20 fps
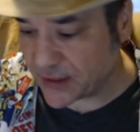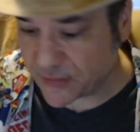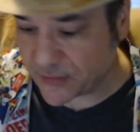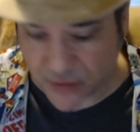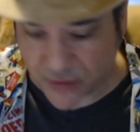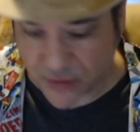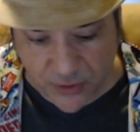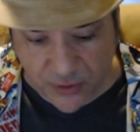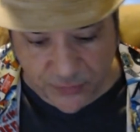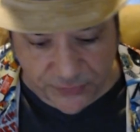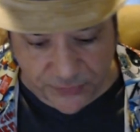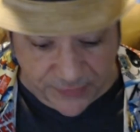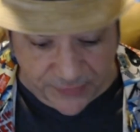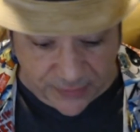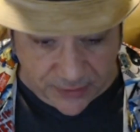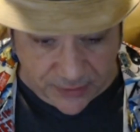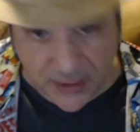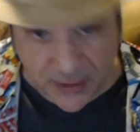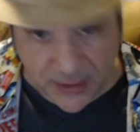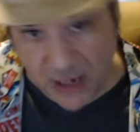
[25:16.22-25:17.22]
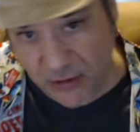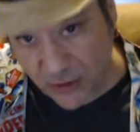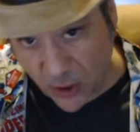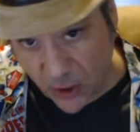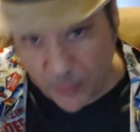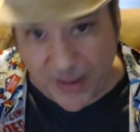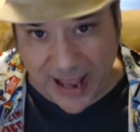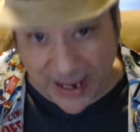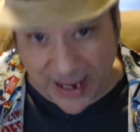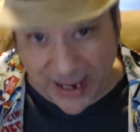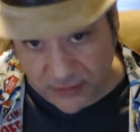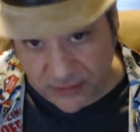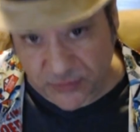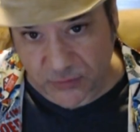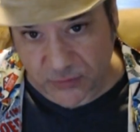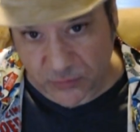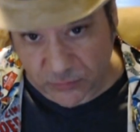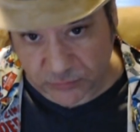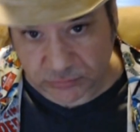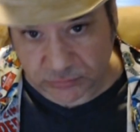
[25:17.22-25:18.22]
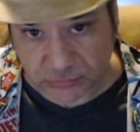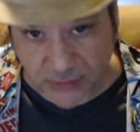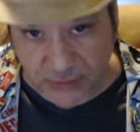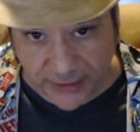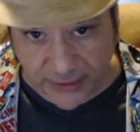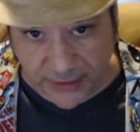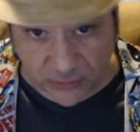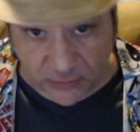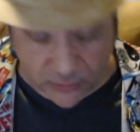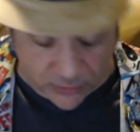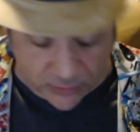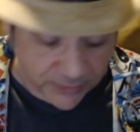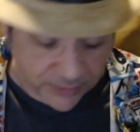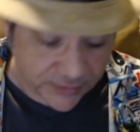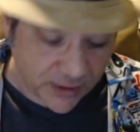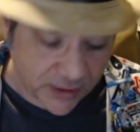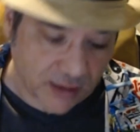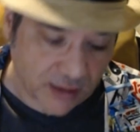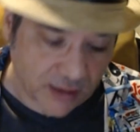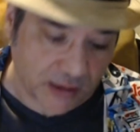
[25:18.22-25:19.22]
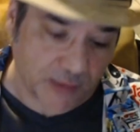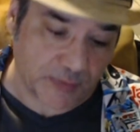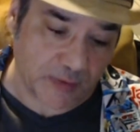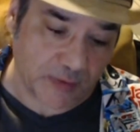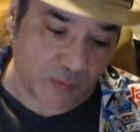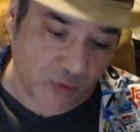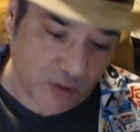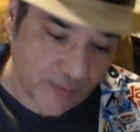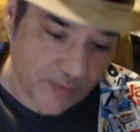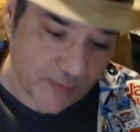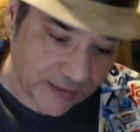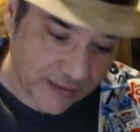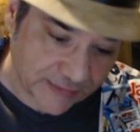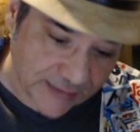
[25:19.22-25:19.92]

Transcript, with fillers: other notes here, and I'll go back to Nangalore and talk a little bit more about